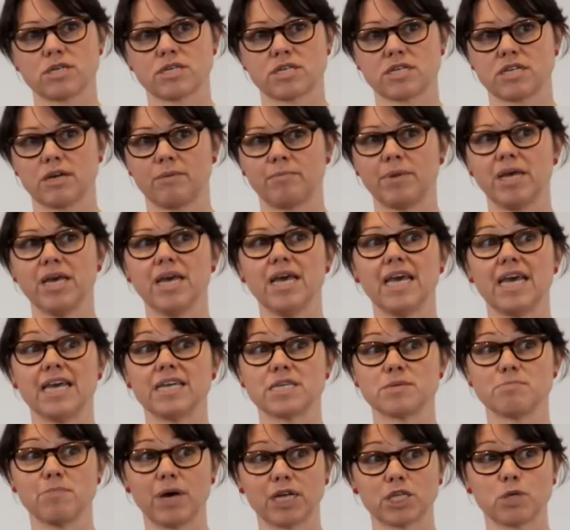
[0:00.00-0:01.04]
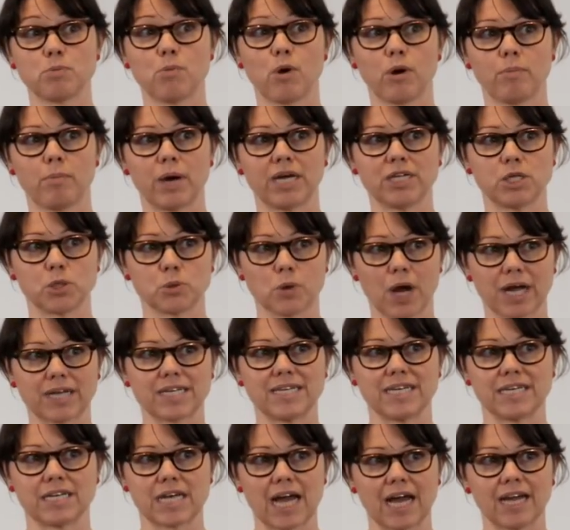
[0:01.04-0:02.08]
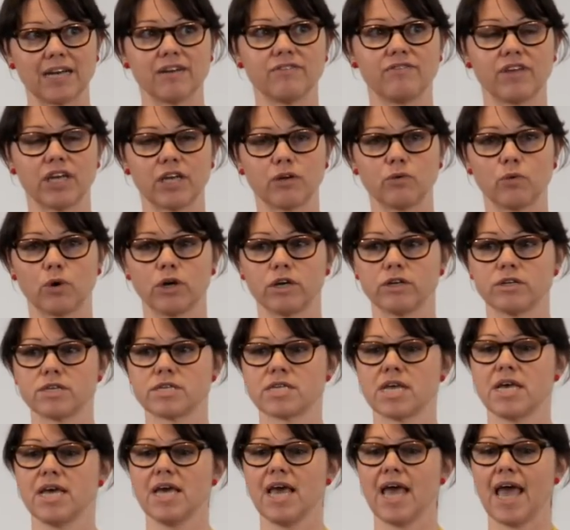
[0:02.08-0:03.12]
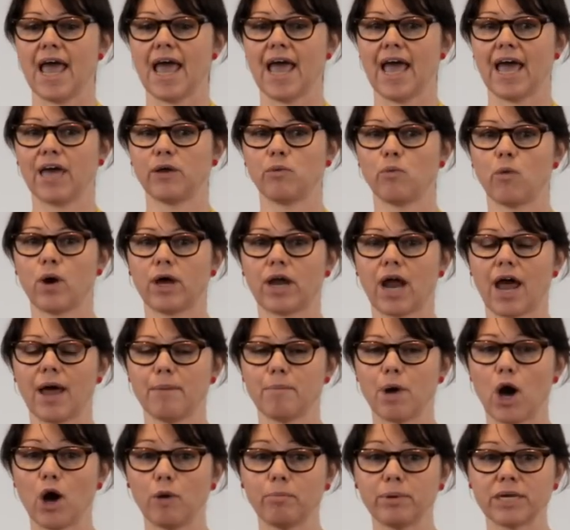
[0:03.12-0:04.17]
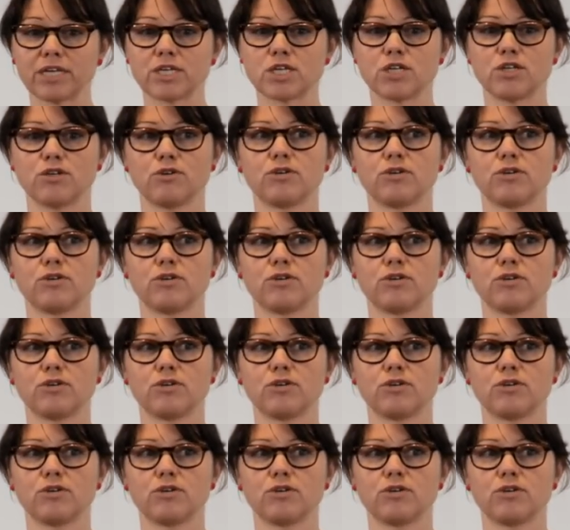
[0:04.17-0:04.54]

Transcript: system is much more by directing kind of inwards. And what I'm hoping to